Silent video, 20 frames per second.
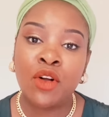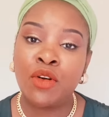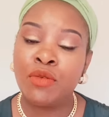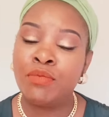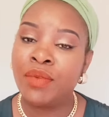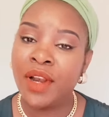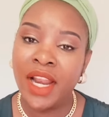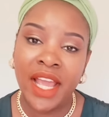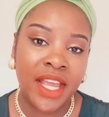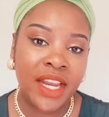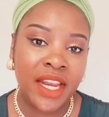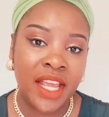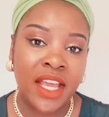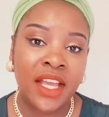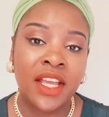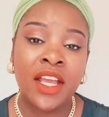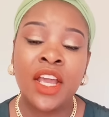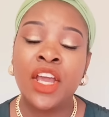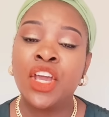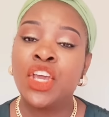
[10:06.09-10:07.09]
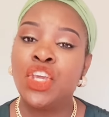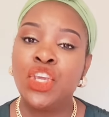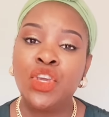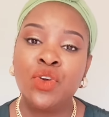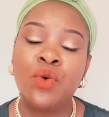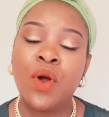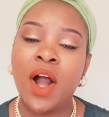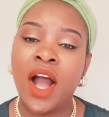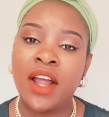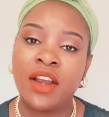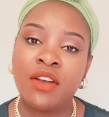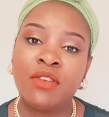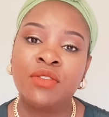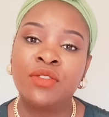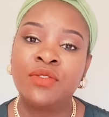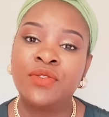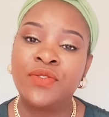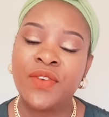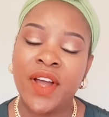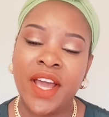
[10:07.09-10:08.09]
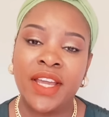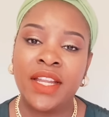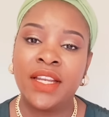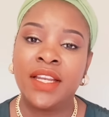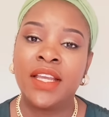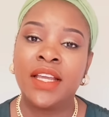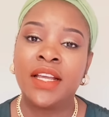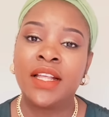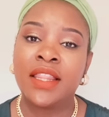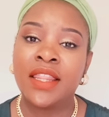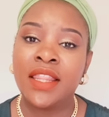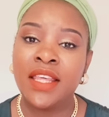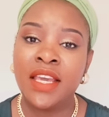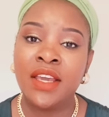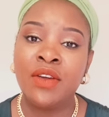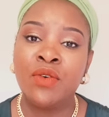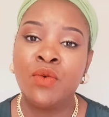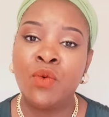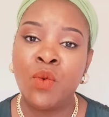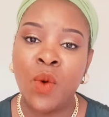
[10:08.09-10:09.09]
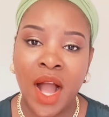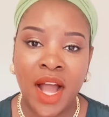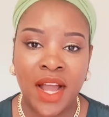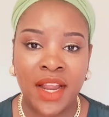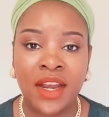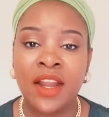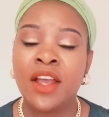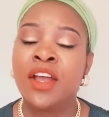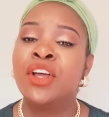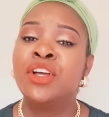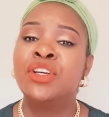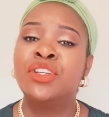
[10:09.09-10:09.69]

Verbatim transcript: complaining you are not finding the one.